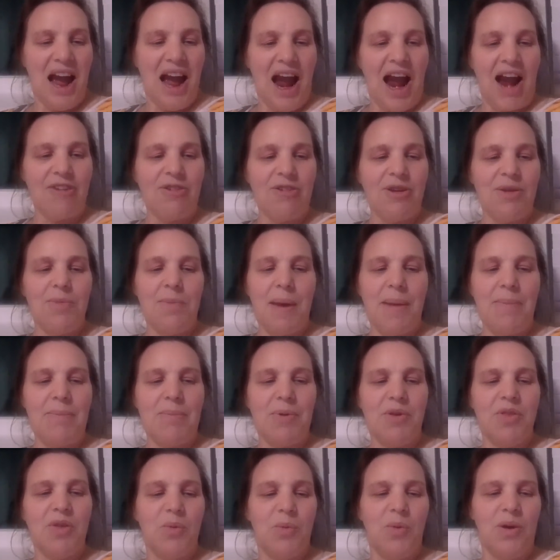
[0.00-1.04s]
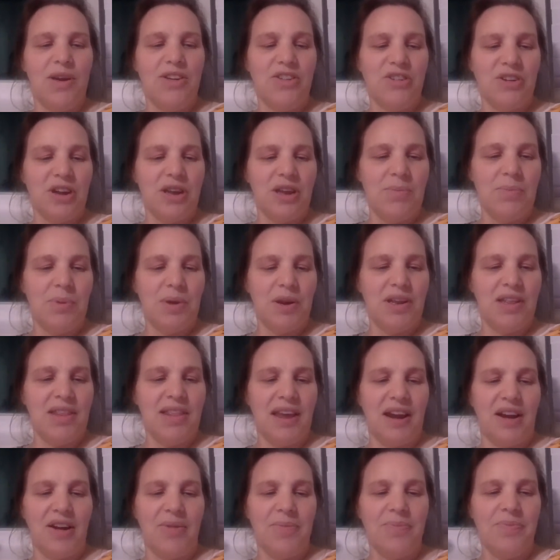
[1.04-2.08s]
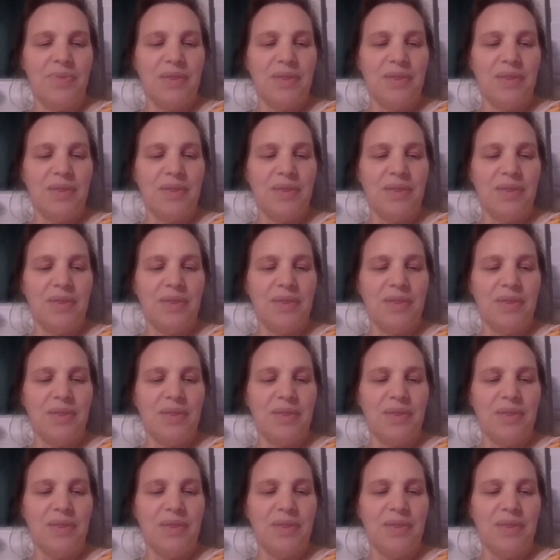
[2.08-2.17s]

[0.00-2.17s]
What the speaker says: I remember the winter he put it there.